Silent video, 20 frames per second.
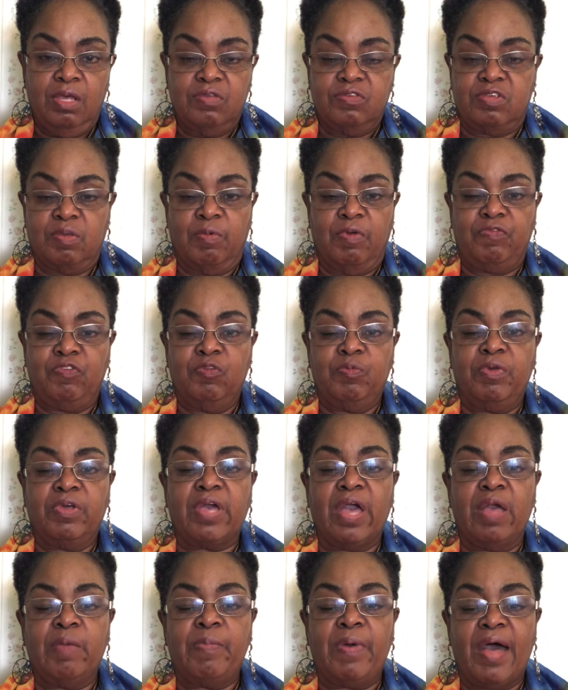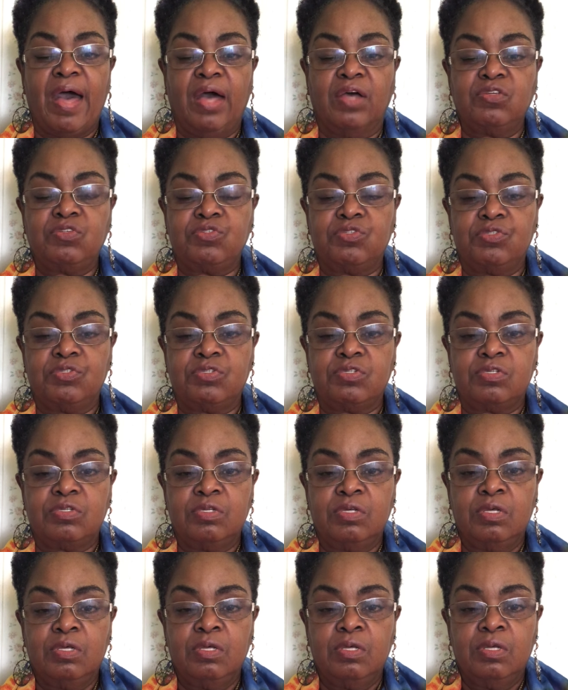some of you became pastors,
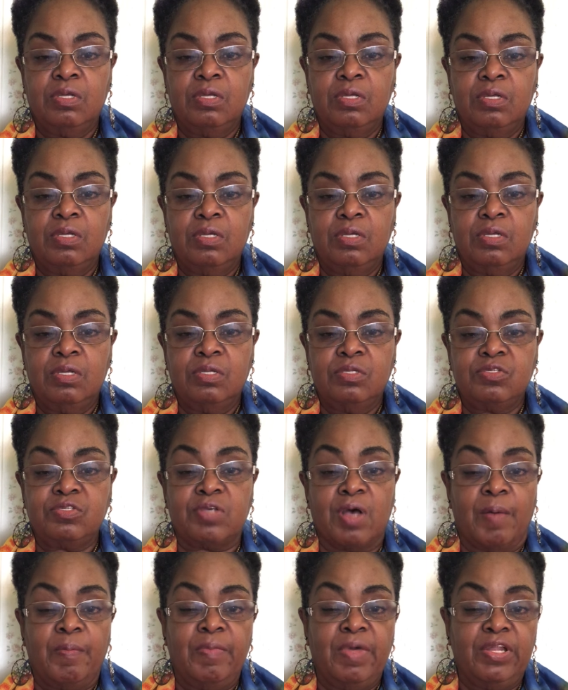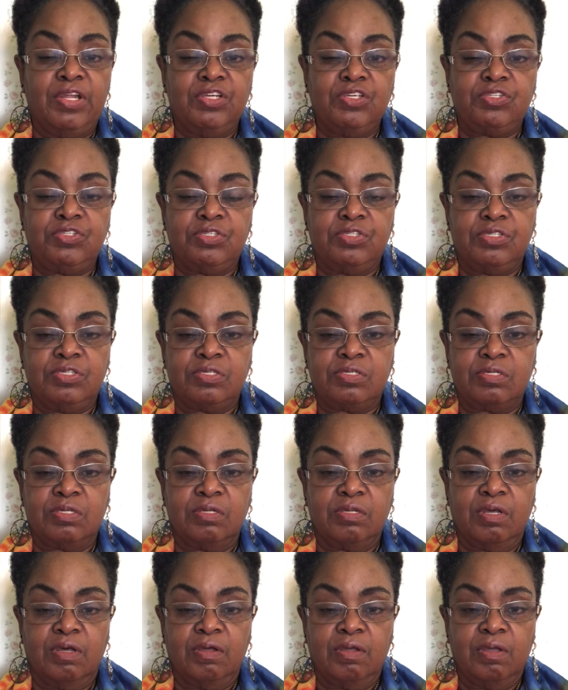some ministers,
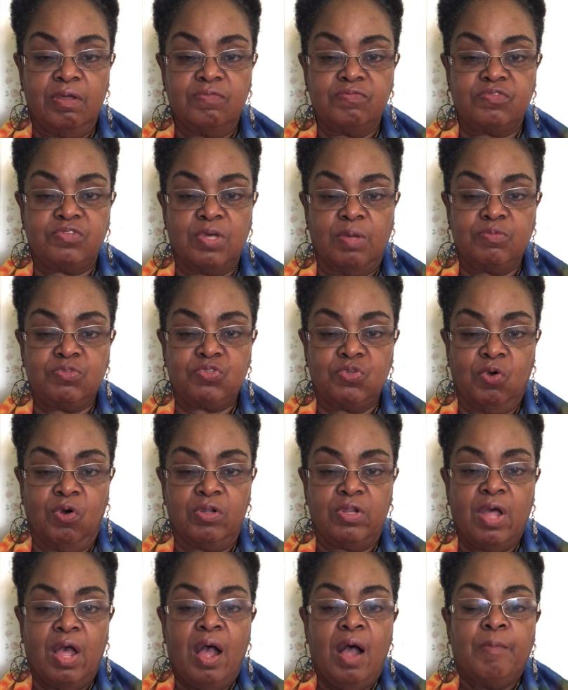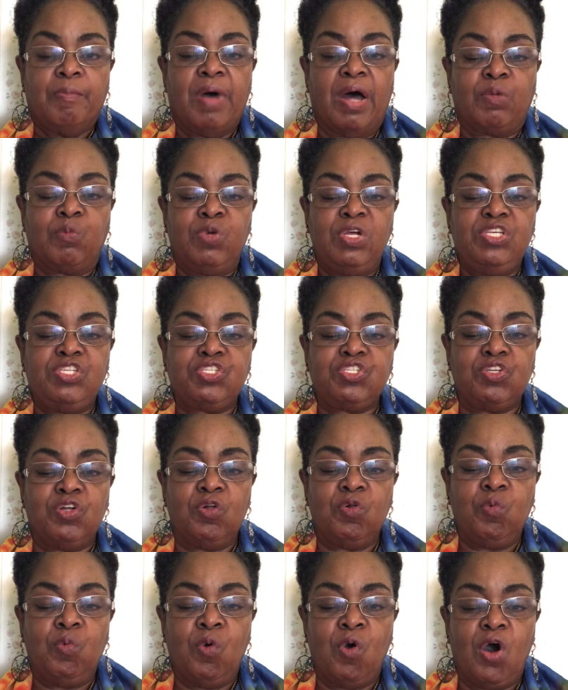some sort, but we
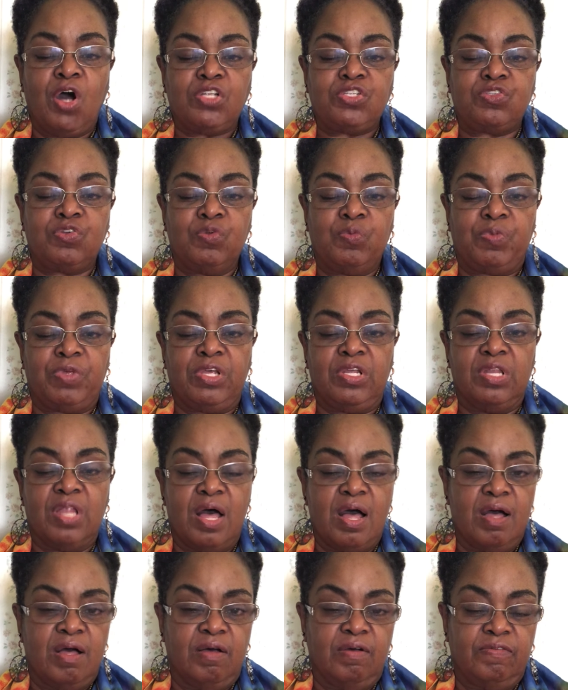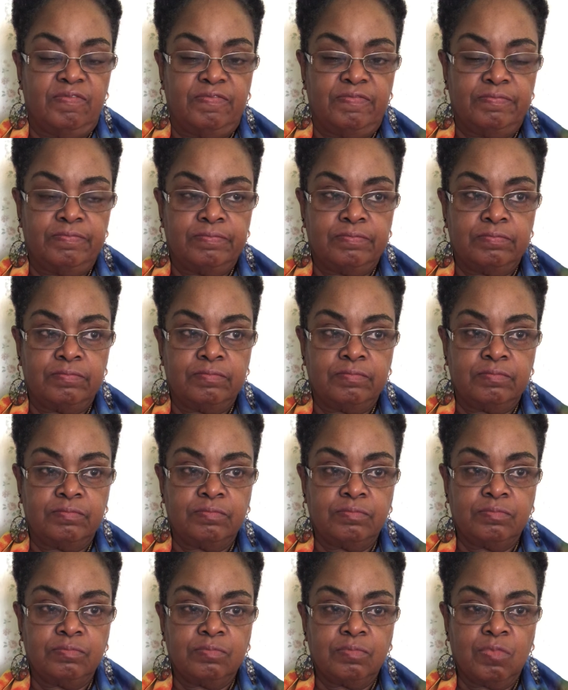still want to be loved.
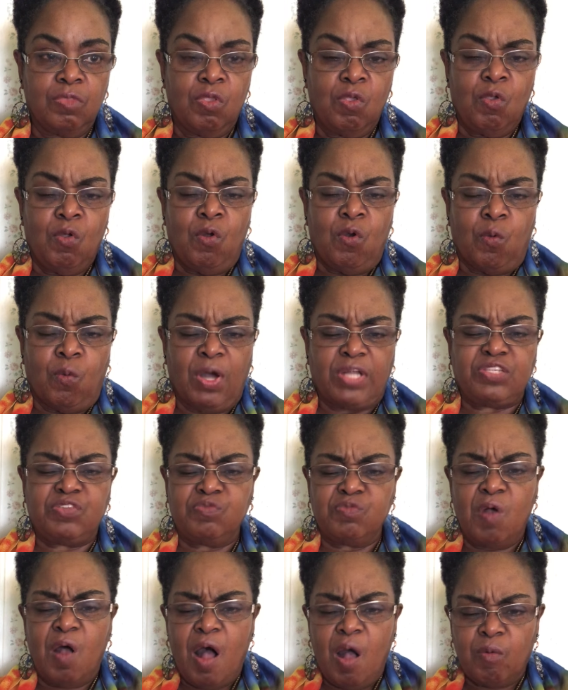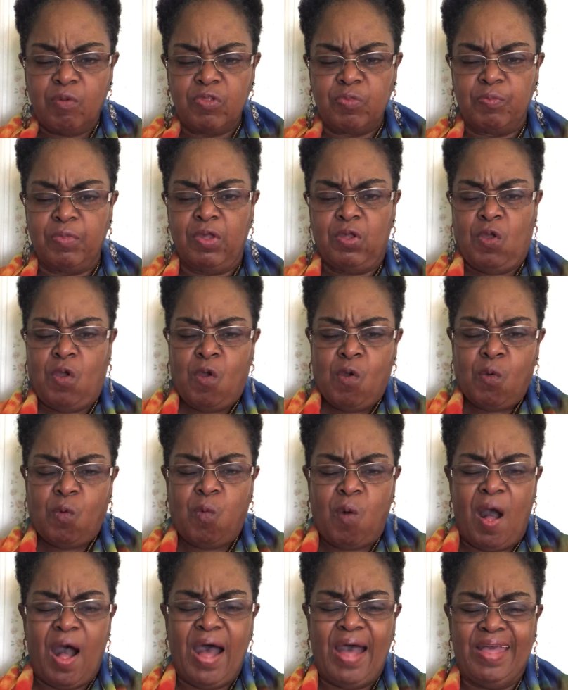What's wrong with me?
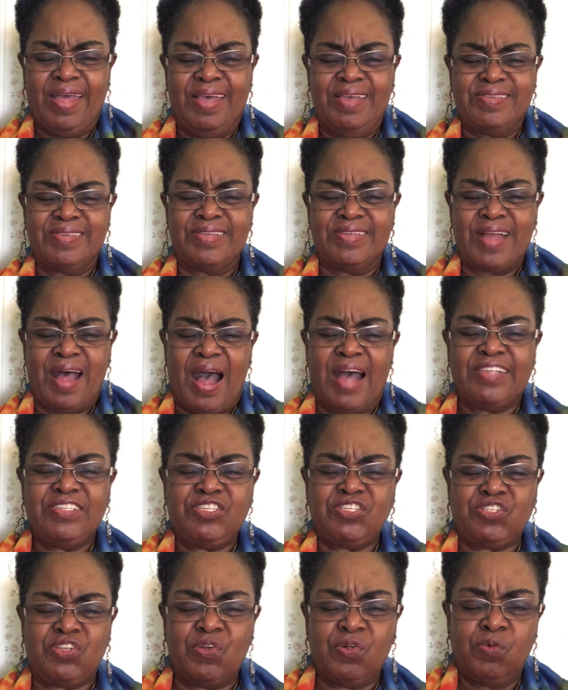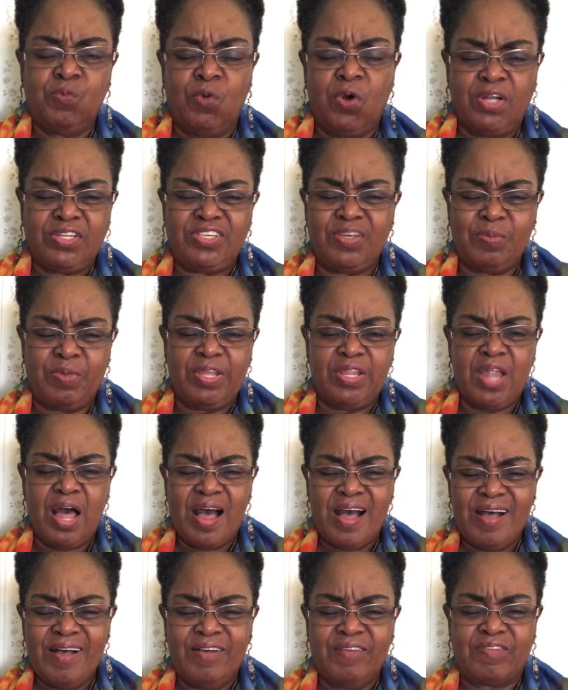Why is it I still want to be
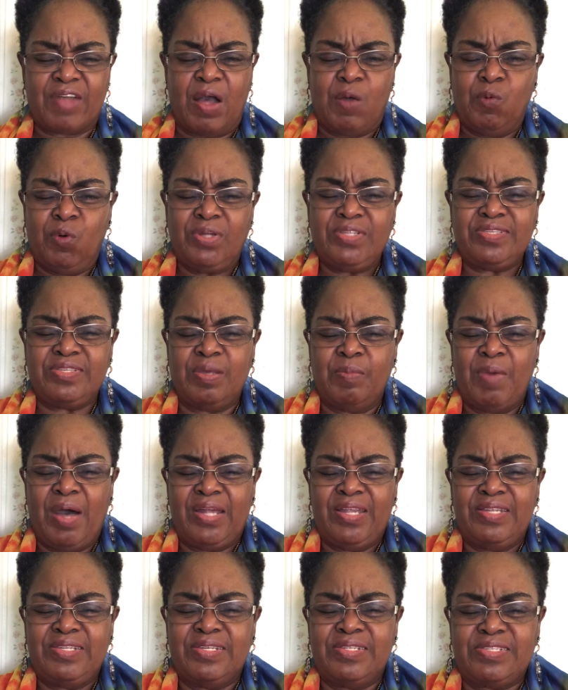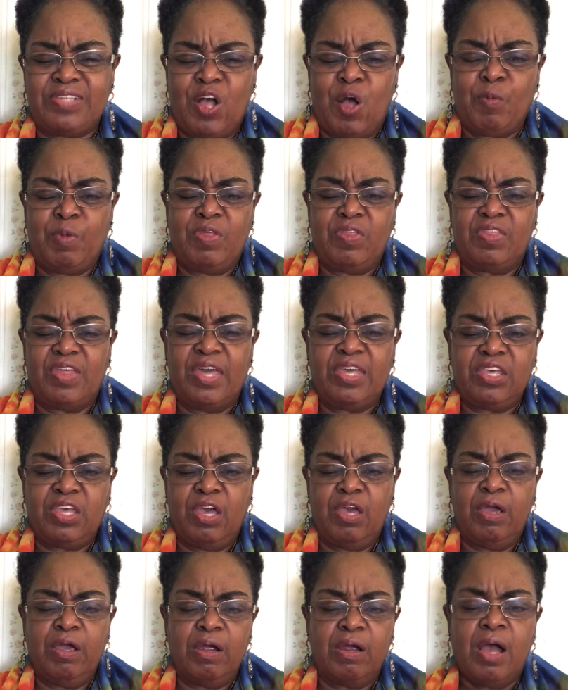loved? I want somebody to tell me they
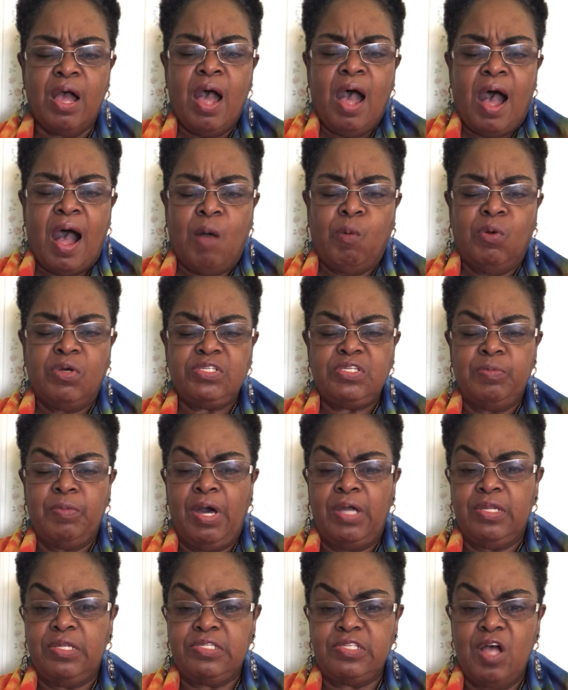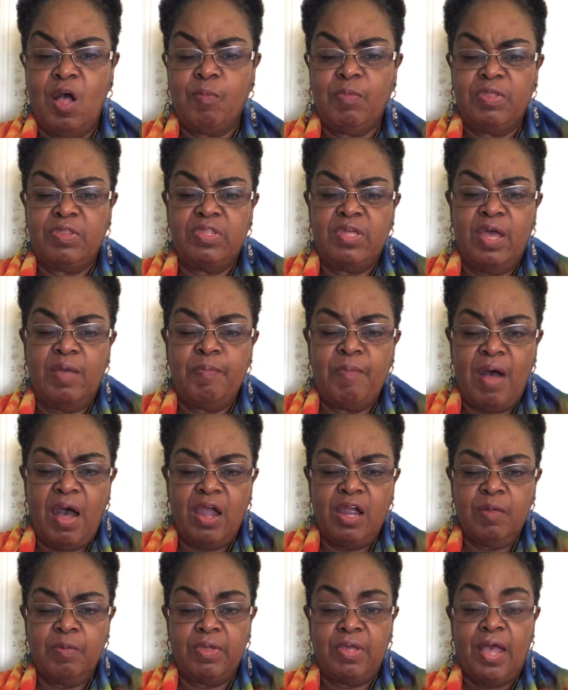care. I want somebody to tell me they
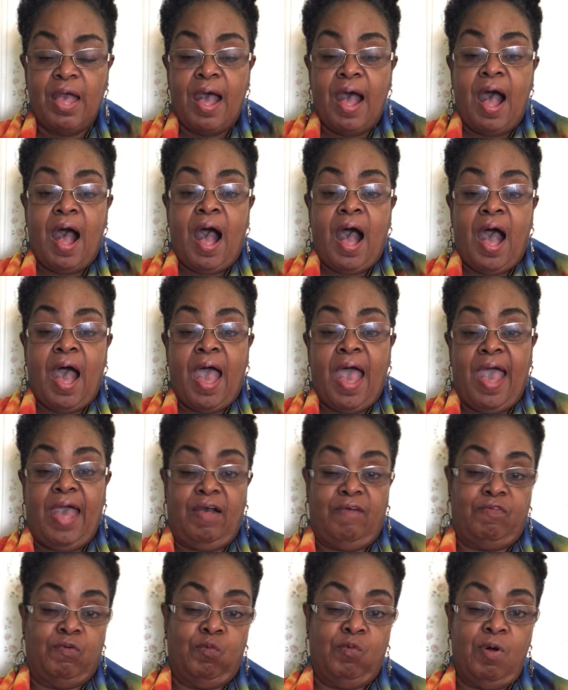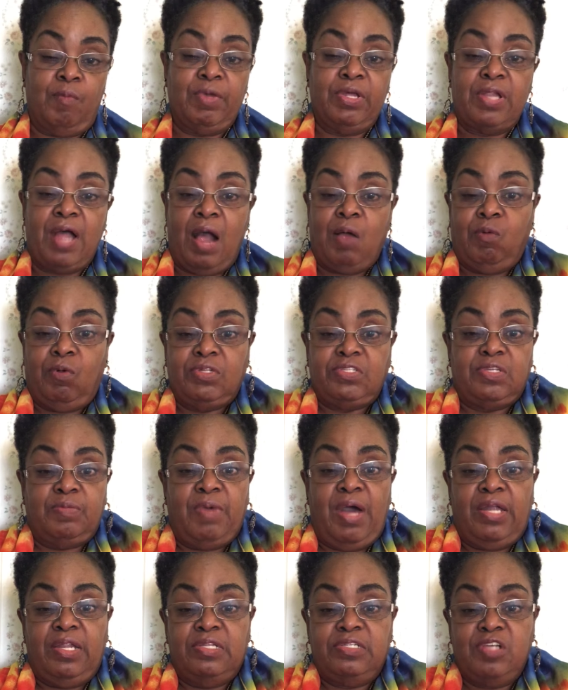admire me. As a woman, I want
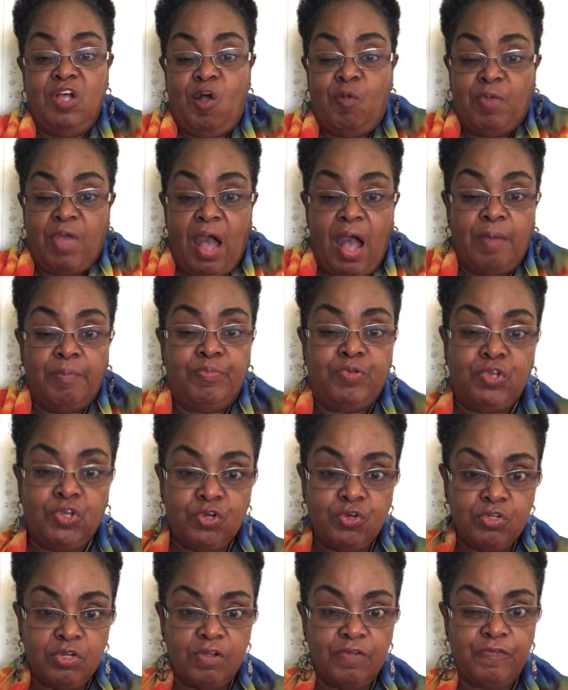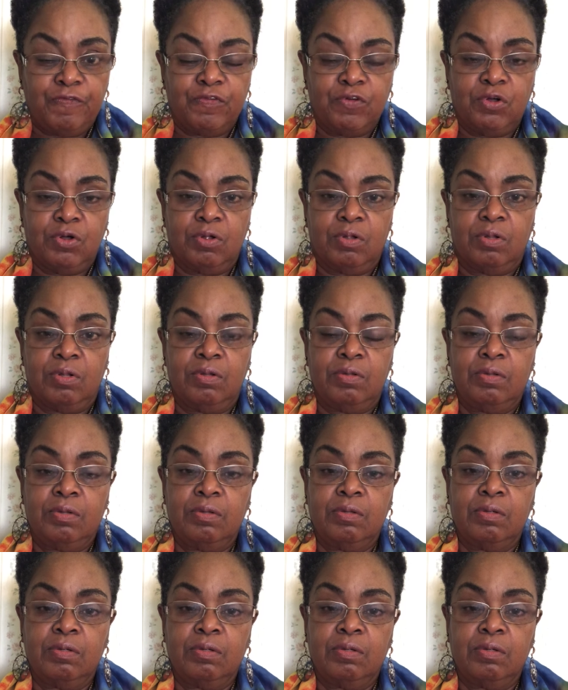somebody to tell me I'm beautiful.